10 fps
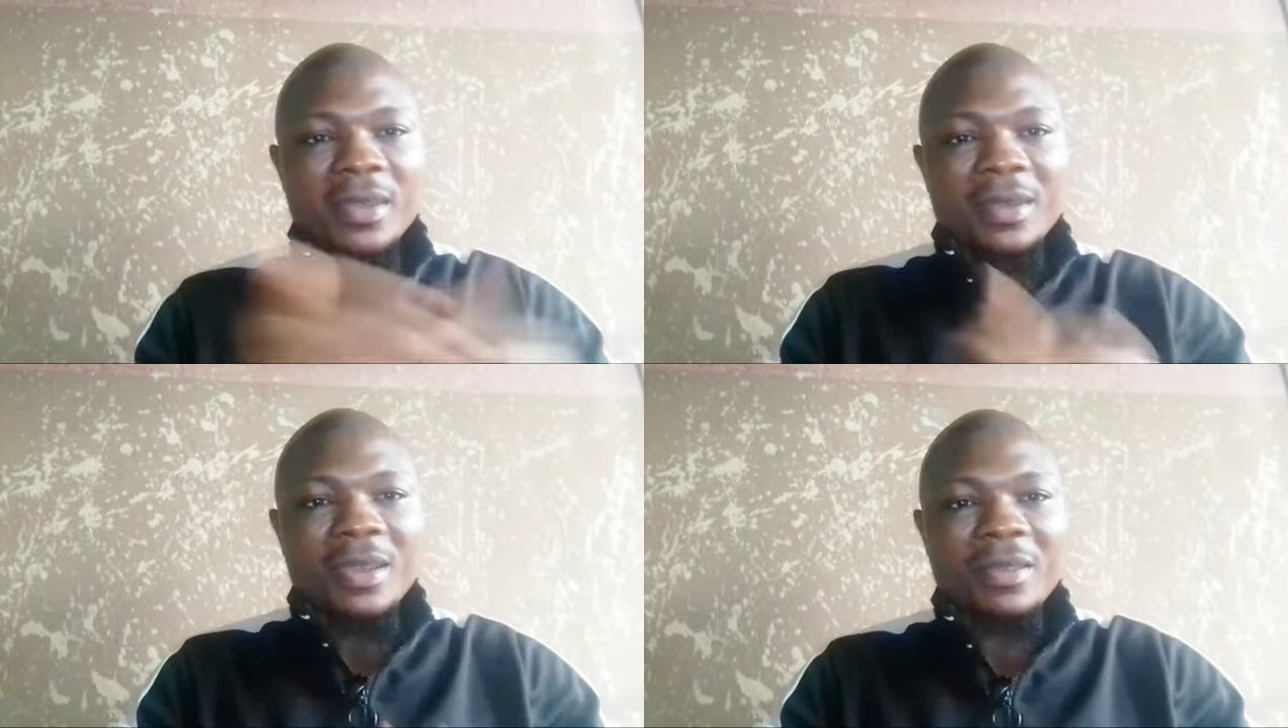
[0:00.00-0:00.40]

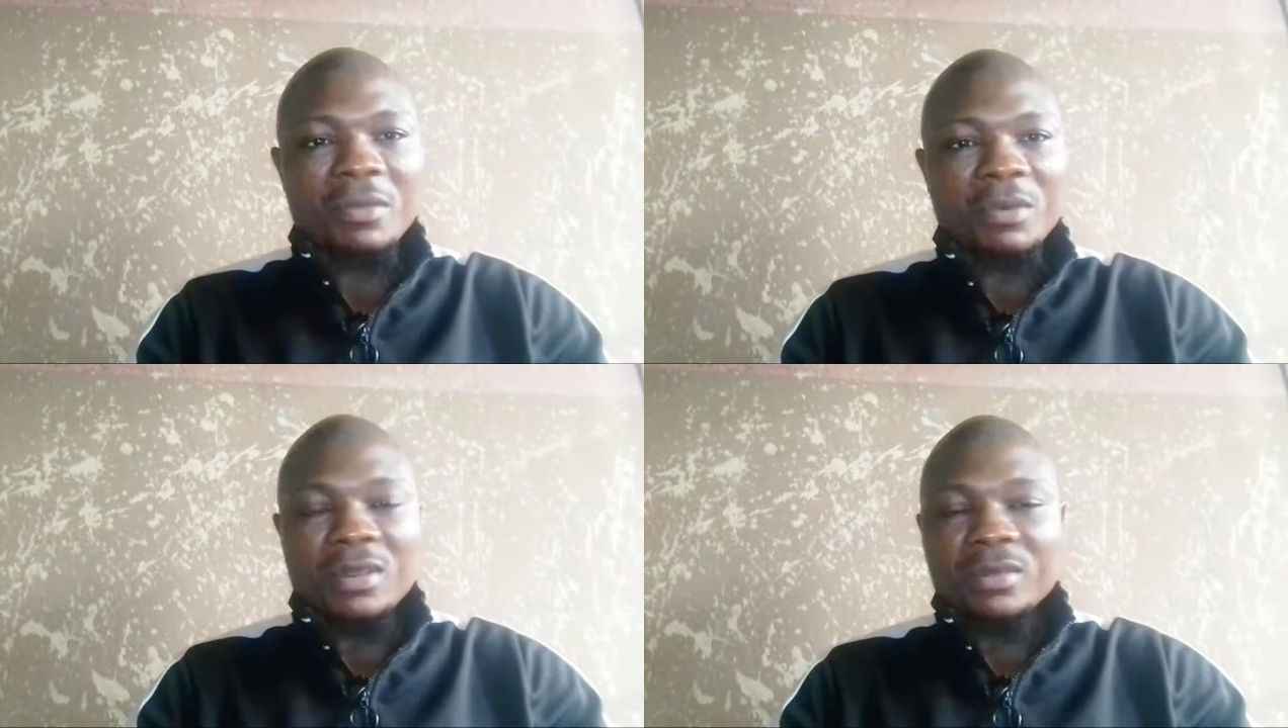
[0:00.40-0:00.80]
Hi
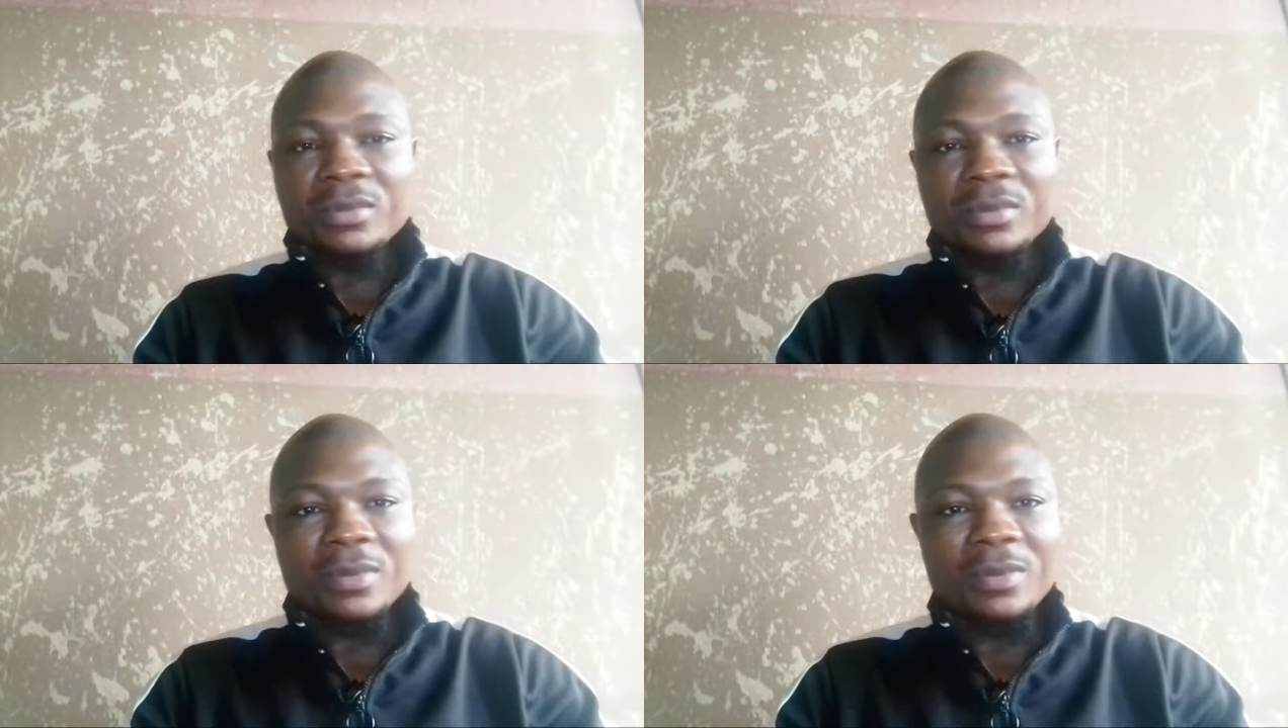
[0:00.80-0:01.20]
everyone,
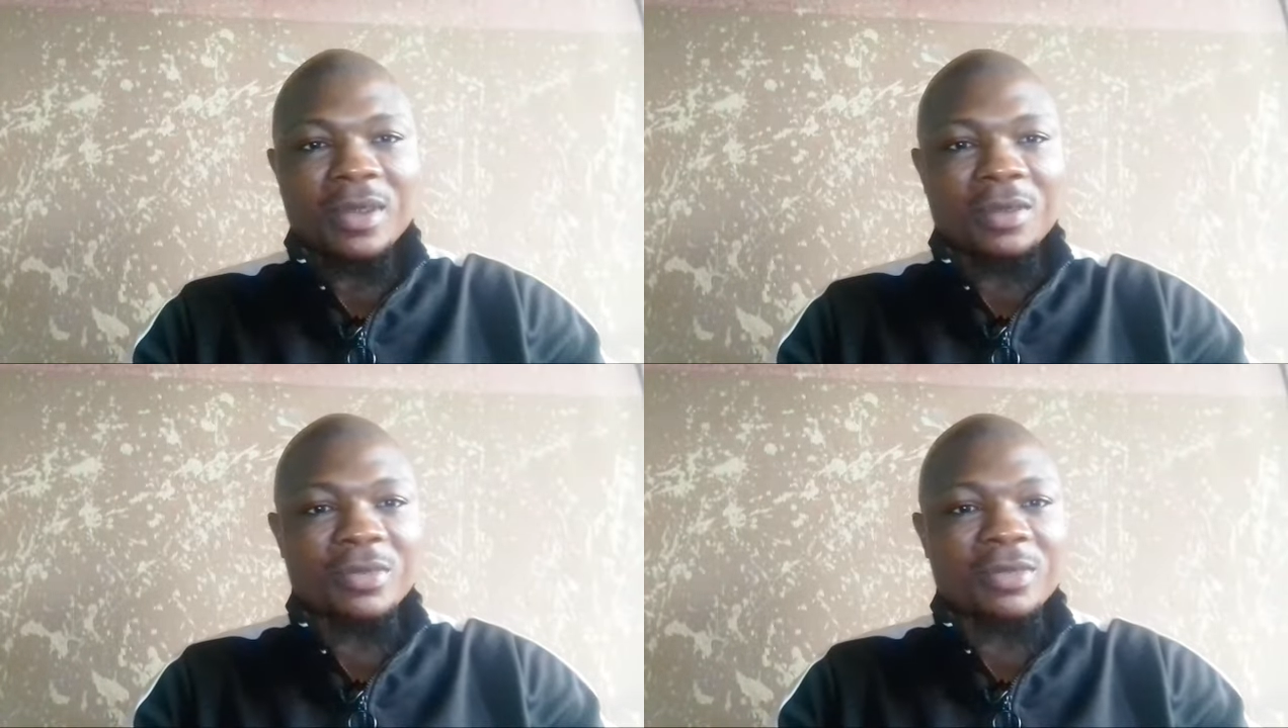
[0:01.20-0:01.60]

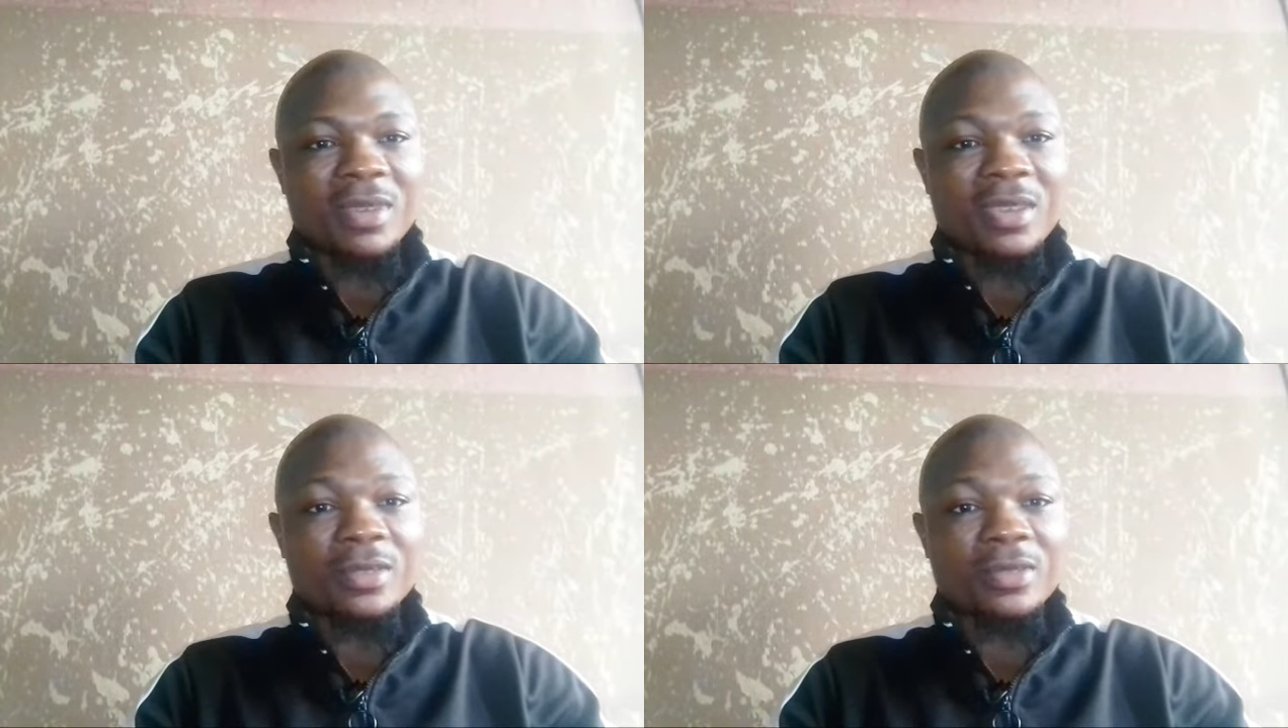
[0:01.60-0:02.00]
welcome to
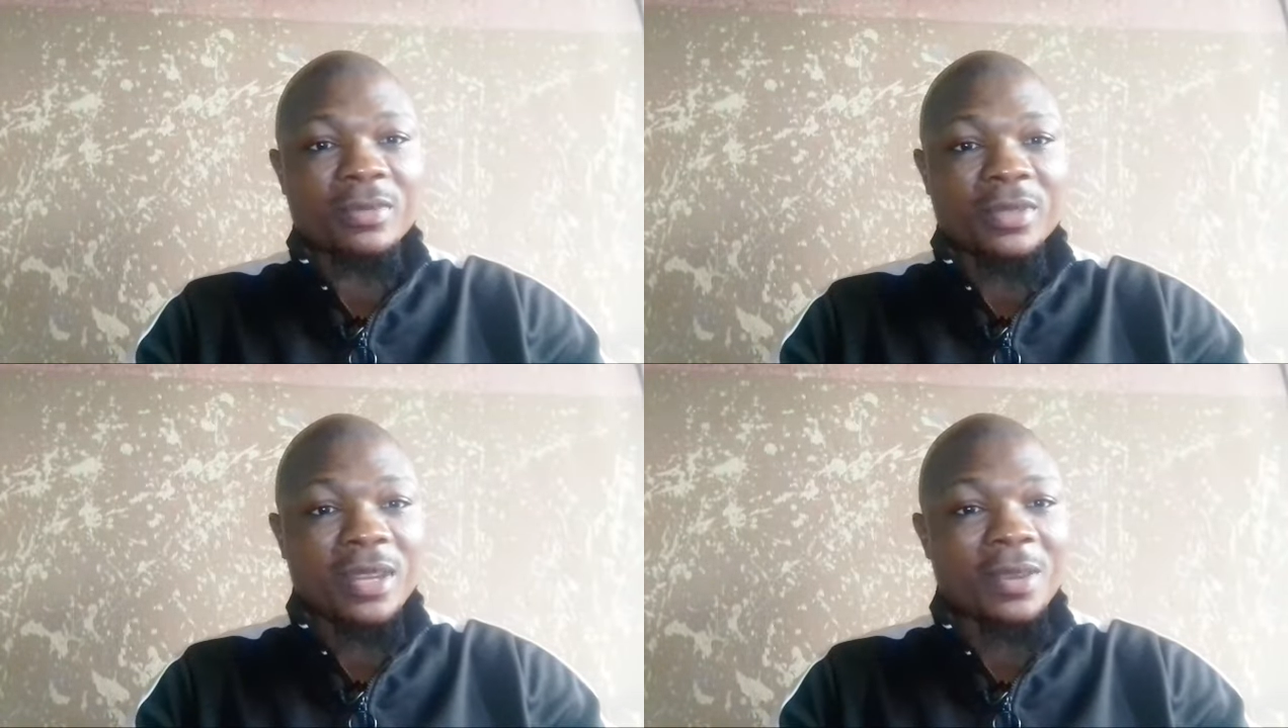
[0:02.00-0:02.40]
my
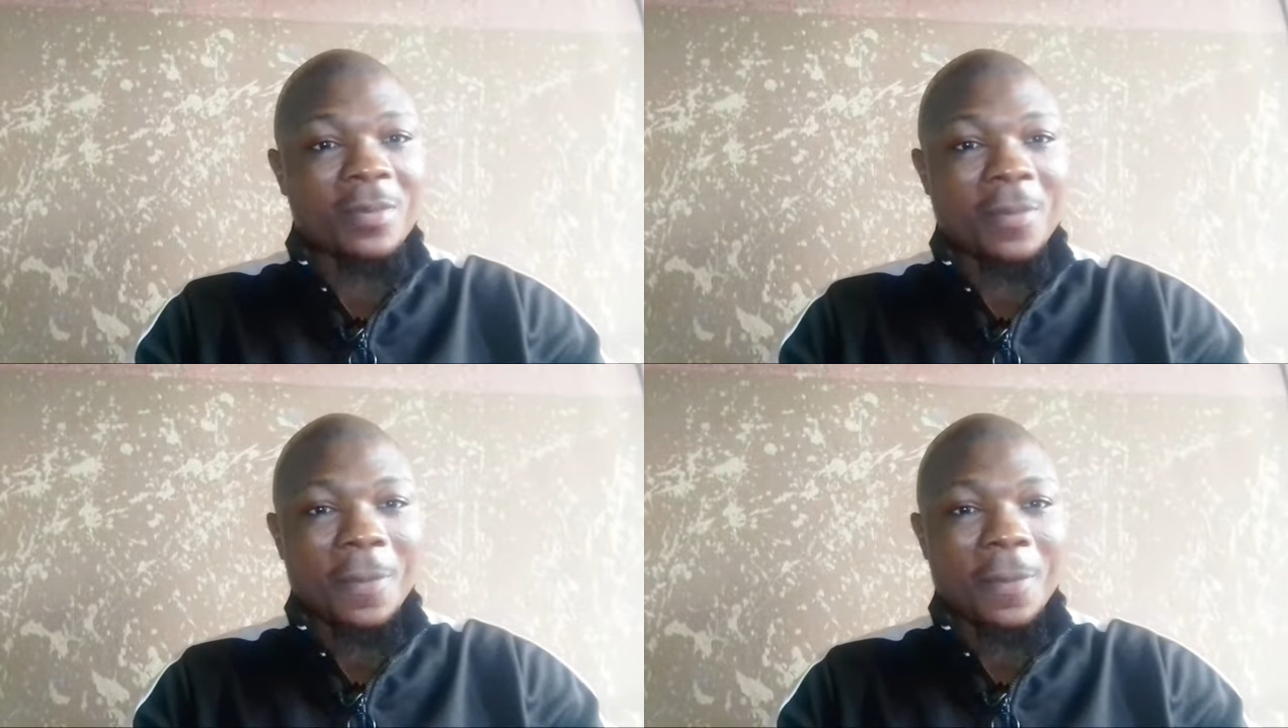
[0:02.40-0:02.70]
YouTube channel.